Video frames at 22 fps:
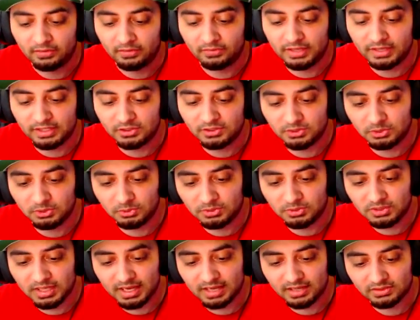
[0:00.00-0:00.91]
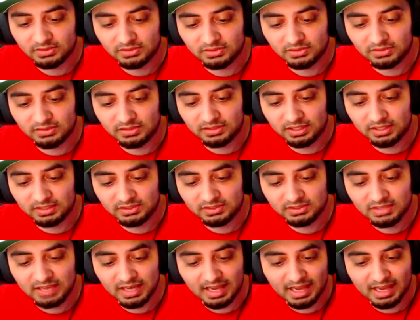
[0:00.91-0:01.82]
these two sets, this
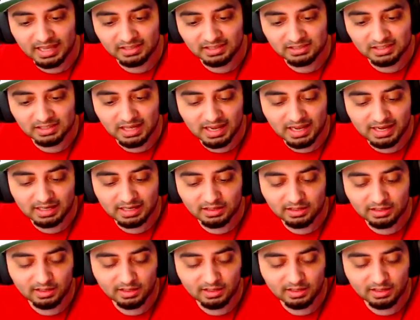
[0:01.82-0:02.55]
set has like